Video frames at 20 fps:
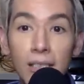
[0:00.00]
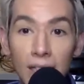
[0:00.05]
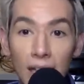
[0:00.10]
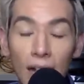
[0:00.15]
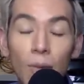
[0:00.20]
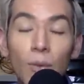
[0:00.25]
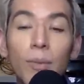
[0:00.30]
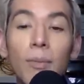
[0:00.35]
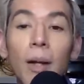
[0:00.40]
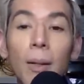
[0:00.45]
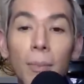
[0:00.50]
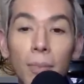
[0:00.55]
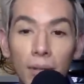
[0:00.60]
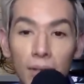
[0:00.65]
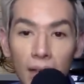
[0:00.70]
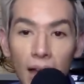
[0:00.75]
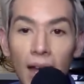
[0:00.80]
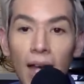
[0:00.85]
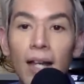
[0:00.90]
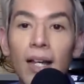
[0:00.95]
I remember
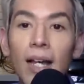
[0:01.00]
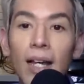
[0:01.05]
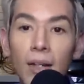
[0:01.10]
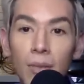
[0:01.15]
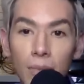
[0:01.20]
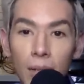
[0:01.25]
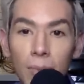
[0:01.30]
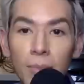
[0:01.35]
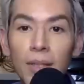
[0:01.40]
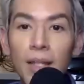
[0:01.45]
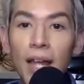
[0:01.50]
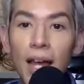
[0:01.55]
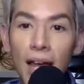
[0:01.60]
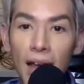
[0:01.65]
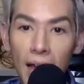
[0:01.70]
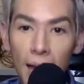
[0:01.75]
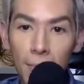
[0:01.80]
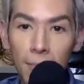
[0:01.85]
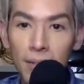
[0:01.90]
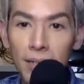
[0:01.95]
that
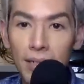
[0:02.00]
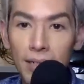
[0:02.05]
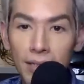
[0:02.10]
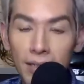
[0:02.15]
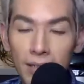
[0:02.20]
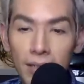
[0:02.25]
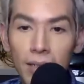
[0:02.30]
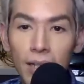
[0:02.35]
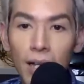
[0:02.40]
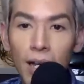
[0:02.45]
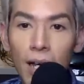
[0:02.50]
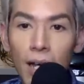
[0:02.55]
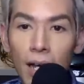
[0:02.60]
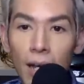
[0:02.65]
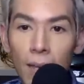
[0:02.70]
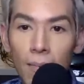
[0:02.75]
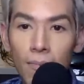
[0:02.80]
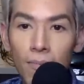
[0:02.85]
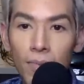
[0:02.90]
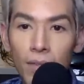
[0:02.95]
happening.
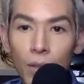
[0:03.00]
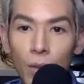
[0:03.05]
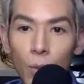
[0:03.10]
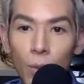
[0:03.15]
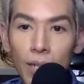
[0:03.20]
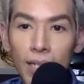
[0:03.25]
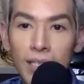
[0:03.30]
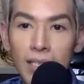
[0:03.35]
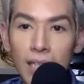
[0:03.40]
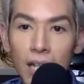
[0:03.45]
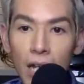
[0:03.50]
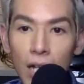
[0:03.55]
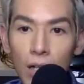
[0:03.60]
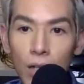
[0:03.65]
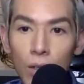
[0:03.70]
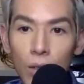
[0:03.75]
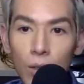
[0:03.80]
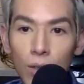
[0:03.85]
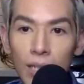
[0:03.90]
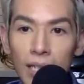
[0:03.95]
The queen's
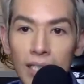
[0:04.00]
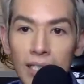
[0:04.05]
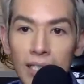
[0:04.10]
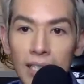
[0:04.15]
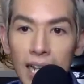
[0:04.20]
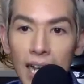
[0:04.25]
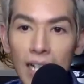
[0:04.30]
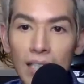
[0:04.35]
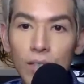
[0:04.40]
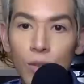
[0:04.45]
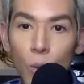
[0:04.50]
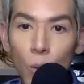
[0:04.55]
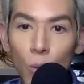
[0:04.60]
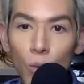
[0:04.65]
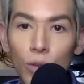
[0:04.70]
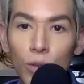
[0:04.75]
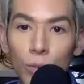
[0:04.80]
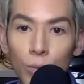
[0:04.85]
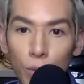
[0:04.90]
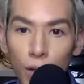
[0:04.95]
uncle, his dad's
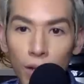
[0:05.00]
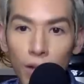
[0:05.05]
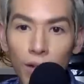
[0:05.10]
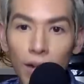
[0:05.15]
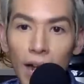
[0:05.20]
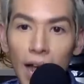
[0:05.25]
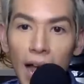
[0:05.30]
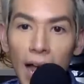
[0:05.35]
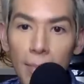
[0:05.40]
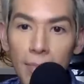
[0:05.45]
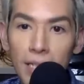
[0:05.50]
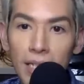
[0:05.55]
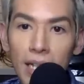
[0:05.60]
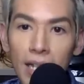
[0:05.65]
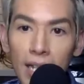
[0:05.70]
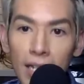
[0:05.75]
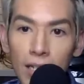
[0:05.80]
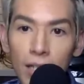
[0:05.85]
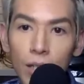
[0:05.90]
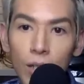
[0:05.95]
older brother,
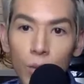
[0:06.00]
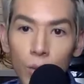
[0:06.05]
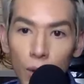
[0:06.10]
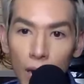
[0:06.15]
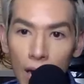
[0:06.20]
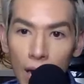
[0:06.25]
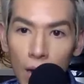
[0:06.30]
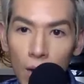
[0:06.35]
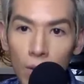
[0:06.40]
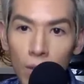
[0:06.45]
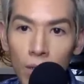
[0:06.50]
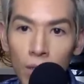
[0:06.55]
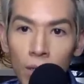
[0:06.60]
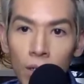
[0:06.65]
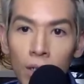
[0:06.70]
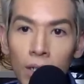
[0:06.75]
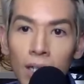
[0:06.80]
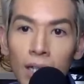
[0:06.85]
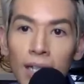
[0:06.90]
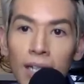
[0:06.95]
abdicated the crown
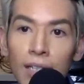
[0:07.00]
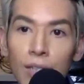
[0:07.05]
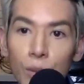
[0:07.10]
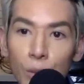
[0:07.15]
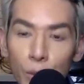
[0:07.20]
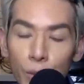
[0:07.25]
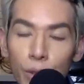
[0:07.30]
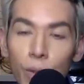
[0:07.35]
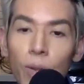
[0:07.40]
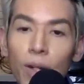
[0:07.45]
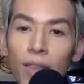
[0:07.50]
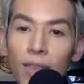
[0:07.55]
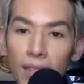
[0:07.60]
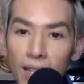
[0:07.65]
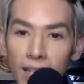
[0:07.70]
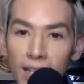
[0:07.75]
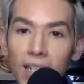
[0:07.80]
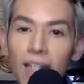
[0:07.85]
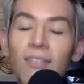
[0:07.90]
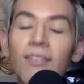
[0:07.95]
is who you are
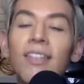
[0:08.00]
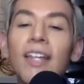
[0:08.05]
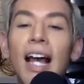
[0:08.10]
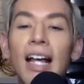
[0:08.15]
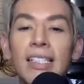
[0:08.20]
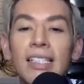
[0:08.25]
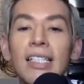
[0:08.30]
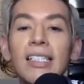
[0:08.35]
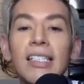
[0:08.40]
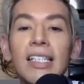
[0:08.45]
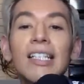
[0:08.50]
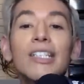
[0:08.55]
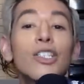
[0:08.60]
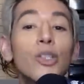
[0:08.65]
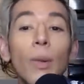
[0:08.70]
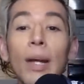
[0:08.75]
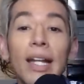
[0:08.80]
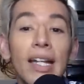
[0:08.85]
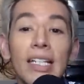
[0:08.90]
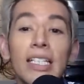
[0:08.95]
thinking of. Yes. See,
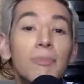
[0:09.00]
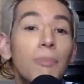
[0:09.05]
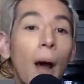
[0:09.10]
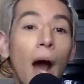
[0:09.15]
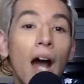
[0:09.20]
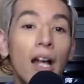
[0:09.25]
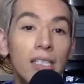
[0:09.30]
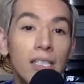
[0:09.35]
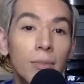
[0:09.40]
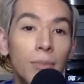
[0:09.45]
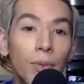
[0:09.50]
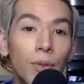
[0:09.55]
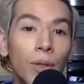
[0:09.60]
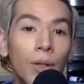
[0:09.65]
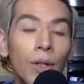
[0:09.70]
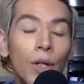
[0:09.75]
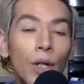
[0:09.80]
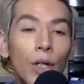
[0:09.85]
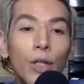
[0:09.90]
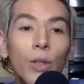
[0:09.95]
so it is possible.
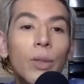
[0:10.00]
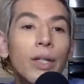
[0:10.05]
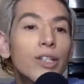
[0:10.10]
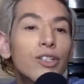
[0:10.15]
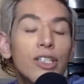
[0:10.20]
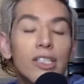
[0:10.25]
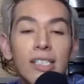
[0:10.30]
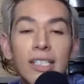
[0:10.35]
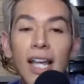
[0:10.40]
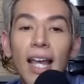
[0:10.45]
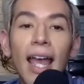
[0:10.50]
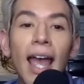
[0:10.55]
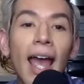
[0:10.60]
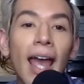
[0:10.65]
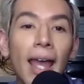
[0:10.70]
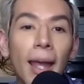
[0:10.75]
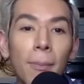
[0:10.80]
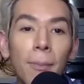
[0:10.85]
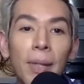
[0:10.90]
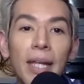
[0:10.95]
You can just say,
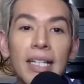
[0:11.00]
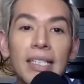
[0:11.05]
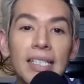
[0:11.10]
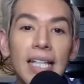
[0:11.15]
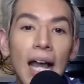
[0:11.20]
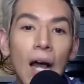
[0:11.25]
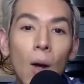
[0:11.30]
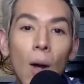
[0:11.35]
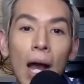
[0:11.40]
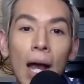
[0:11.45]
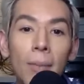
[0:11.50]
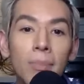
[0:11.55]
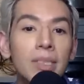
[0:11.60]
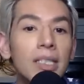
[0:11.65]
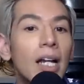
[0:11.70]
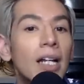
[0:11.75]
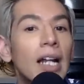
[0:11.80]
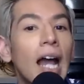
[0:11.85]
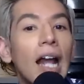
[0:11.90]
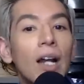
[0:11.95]
hey, peace out. I'm
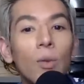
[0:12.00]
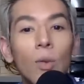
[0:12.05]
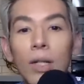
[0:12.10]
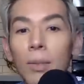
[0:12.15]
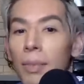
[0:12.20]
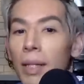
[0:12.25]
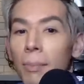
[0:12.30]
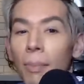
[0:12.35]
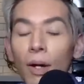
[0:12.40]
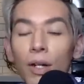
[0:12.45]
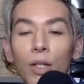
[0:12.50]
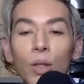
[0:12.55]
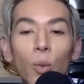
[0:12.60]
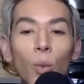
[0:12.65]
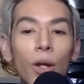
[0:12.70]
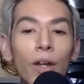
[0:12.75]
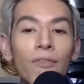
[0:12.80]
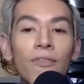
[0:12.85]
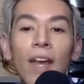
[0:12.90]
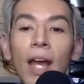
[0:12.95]
done. I don't want to be a part of the
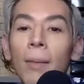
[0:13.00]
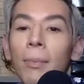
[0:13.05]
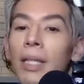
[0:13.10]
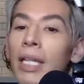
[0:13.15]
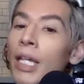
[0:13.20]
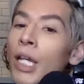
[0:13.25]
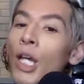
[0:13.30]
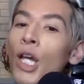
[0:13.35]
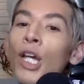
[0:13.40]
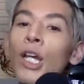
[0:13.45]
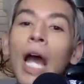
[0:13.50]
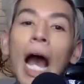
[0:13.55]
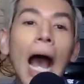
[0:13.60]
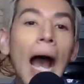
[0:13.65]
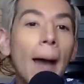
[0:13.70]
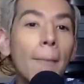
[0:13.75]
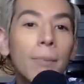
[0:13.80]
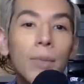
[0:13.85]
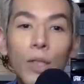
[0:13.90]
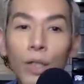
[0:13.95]
royal family.
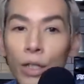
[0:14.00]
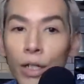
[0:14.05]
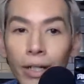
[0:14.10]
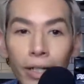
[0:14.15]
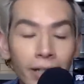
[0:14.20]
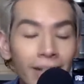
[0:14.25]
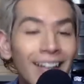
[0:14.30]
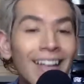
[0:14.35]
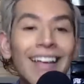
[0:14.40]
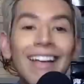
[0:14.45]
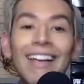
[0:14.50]
I'm good.